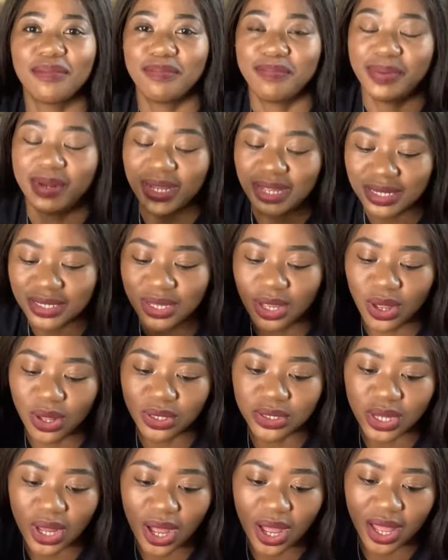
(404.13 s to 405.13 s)
Please
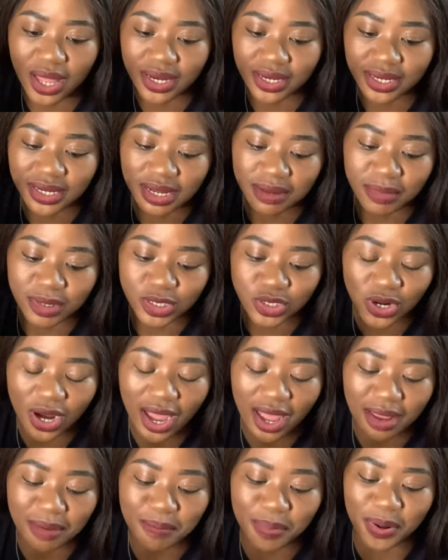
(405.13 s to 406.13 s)
hold on, let me
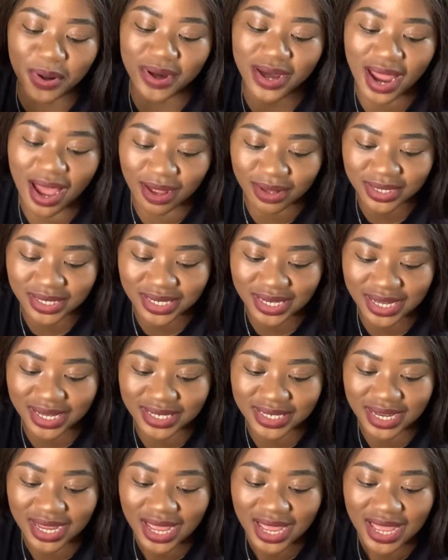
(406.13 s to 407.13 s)
try and pronounce it.
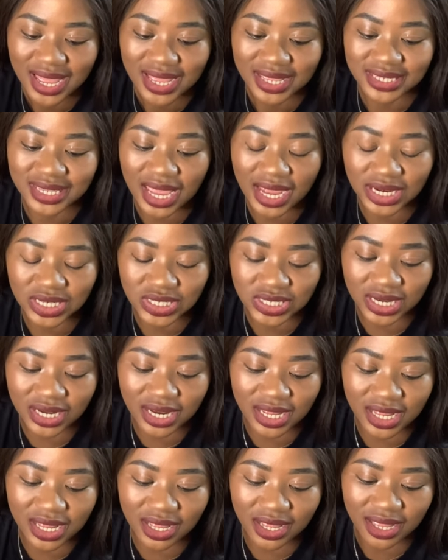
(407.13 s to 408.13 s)

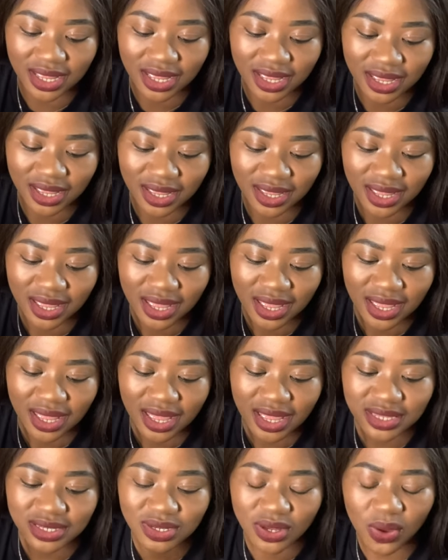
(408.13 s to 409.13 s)

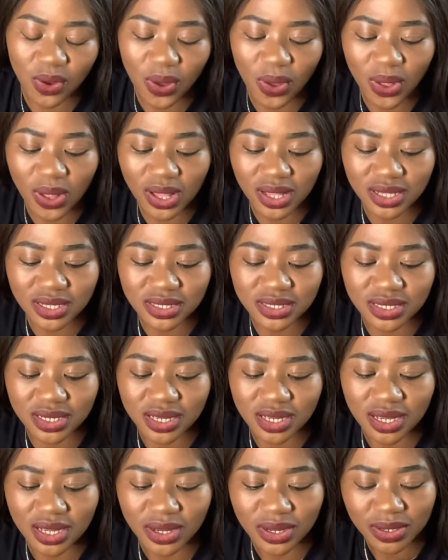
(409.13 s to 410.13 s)
It's called,
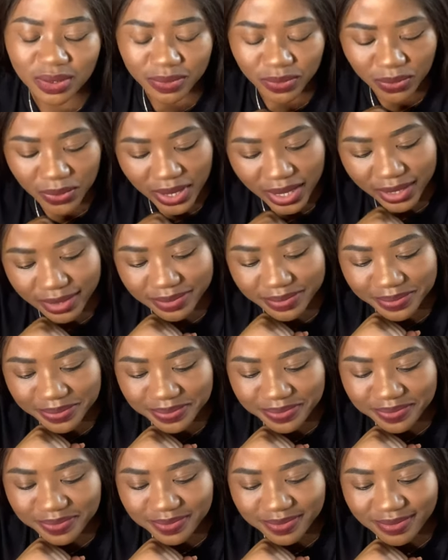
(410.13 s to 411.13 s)
wait,
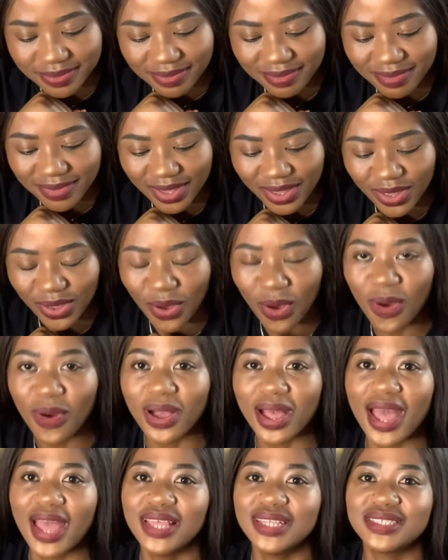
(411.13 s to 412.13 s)
yo
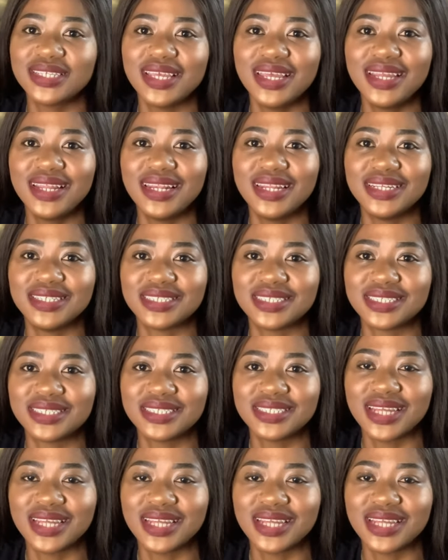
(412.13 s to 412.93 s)
guys, English,